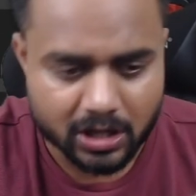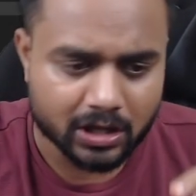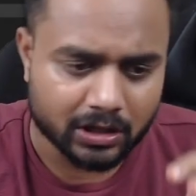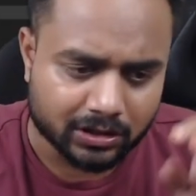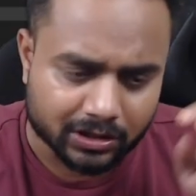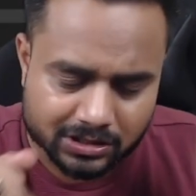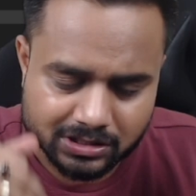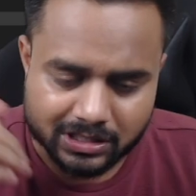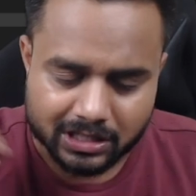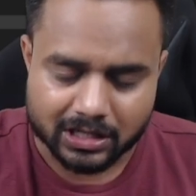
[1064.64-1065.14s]

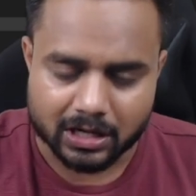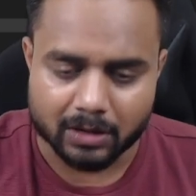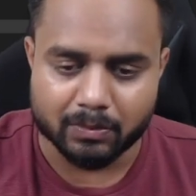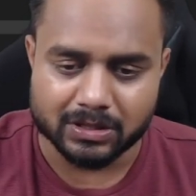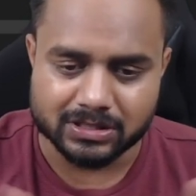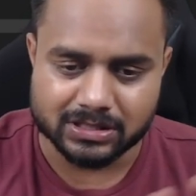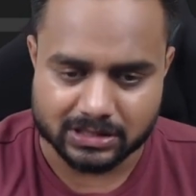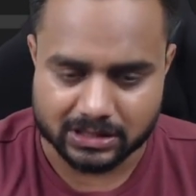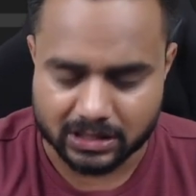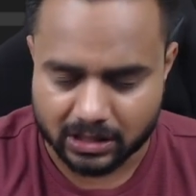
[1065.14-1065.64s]
This database
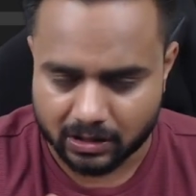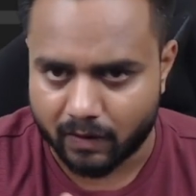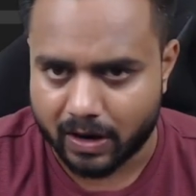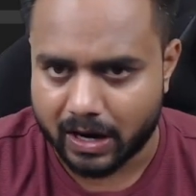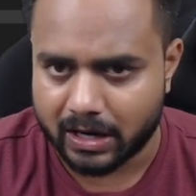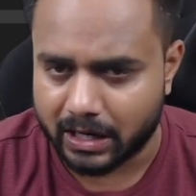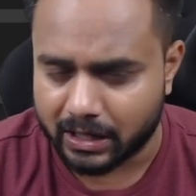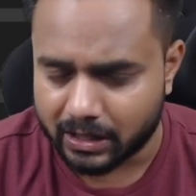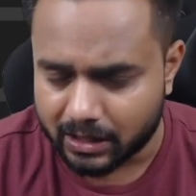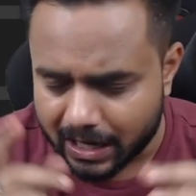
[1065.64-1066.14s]
is required.
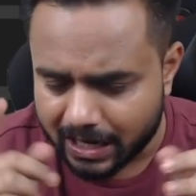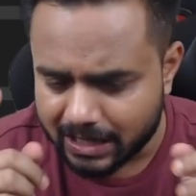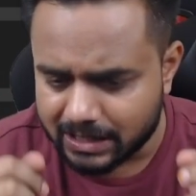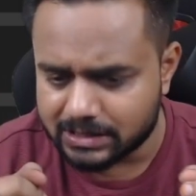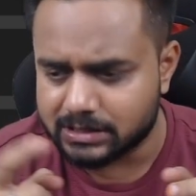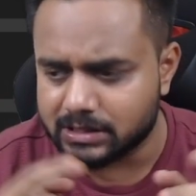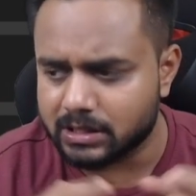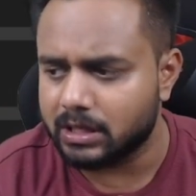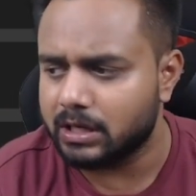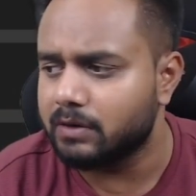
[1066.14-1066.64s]
And
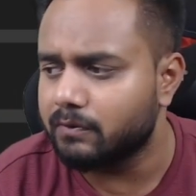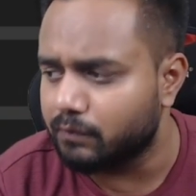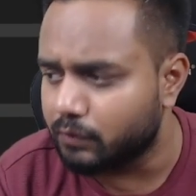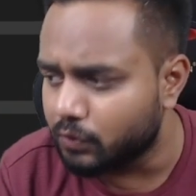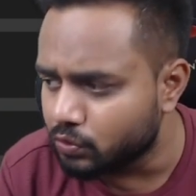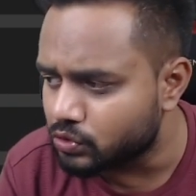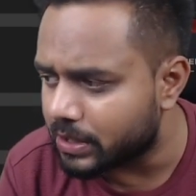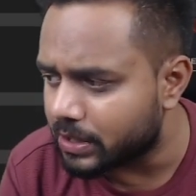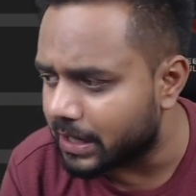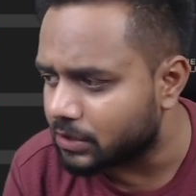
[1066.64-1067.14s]
guys, in
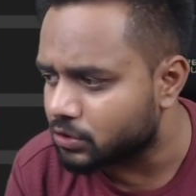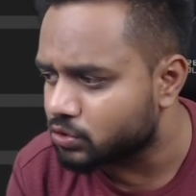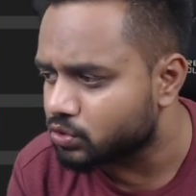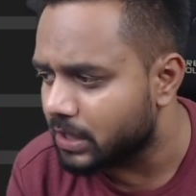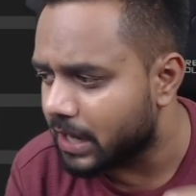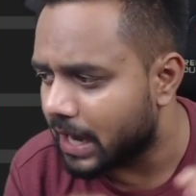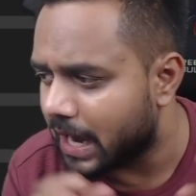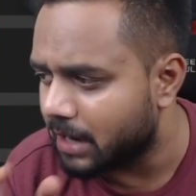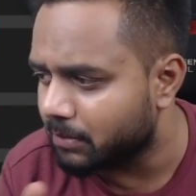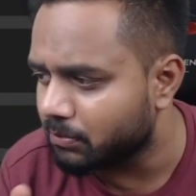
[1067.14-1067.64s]
future, actually,
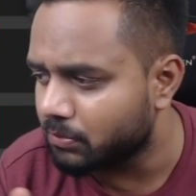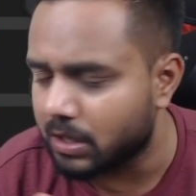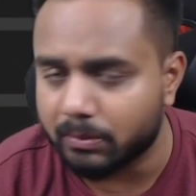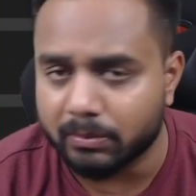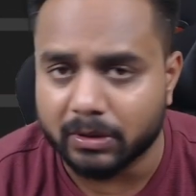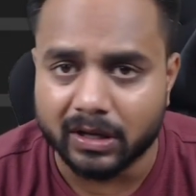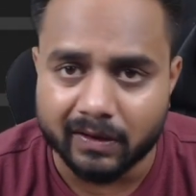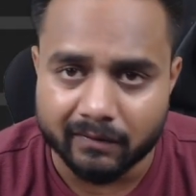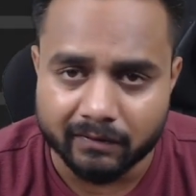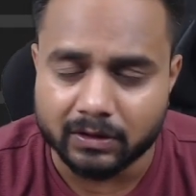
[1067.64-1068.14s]
I'm
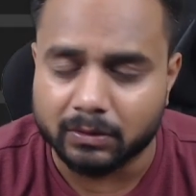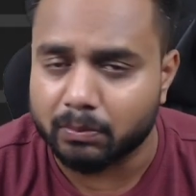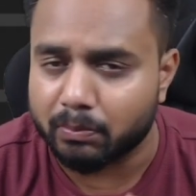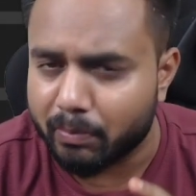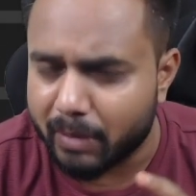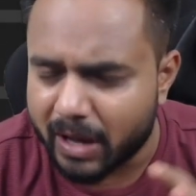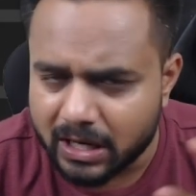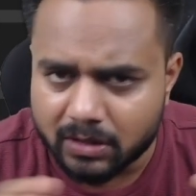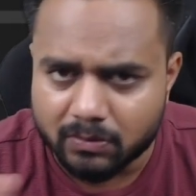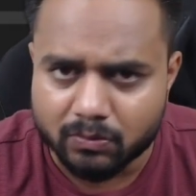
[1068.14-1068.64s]
coming up with
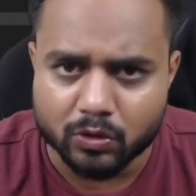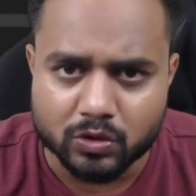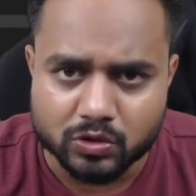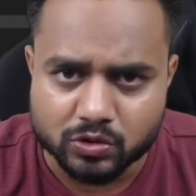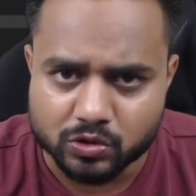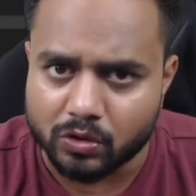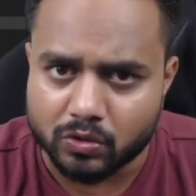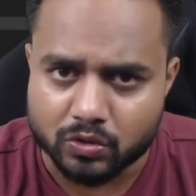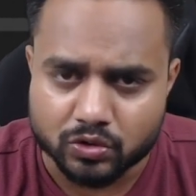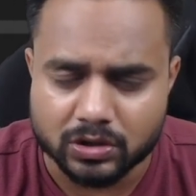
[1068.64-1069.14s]
many more
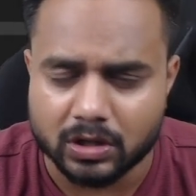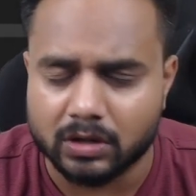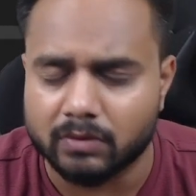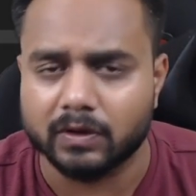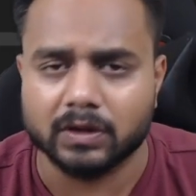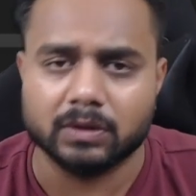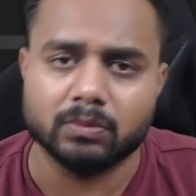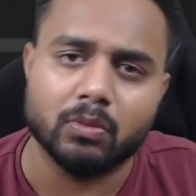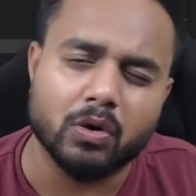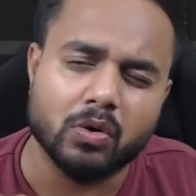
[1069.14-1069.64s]
solutions
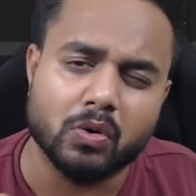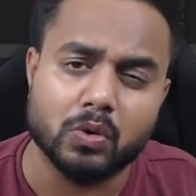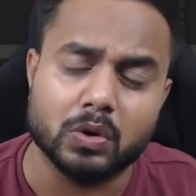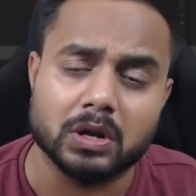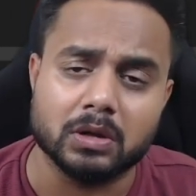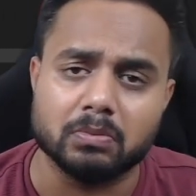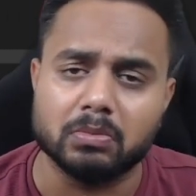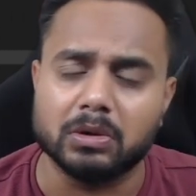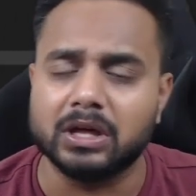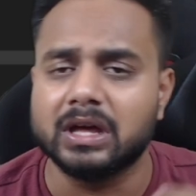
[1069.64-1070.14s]
with
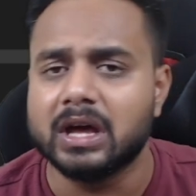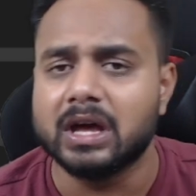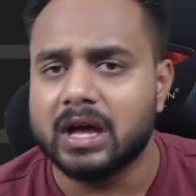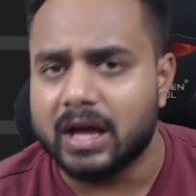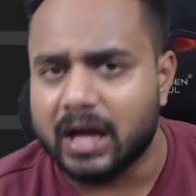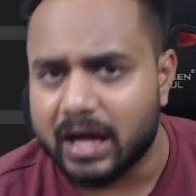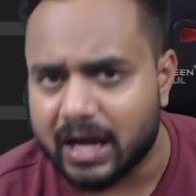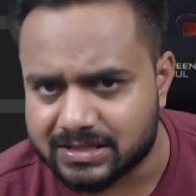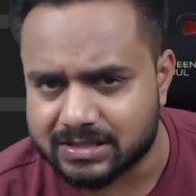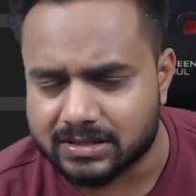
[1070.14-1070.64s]
MongoDB,
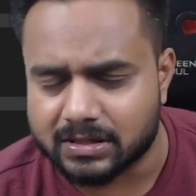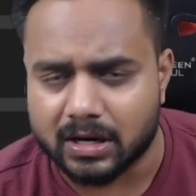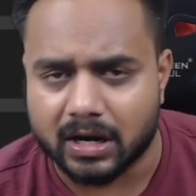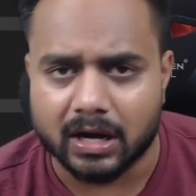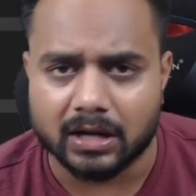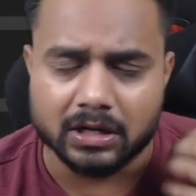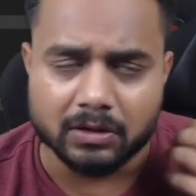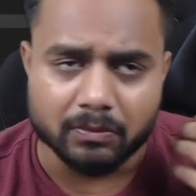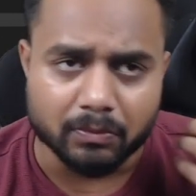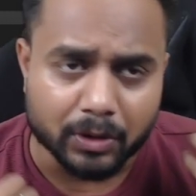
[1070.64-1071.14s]

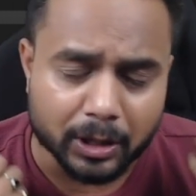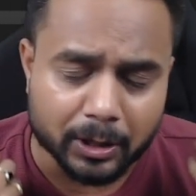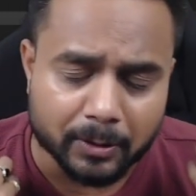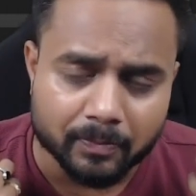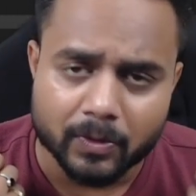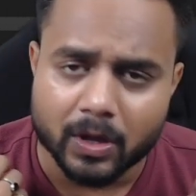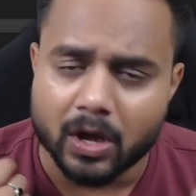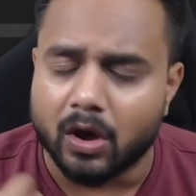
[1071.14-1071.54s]
AstraDB,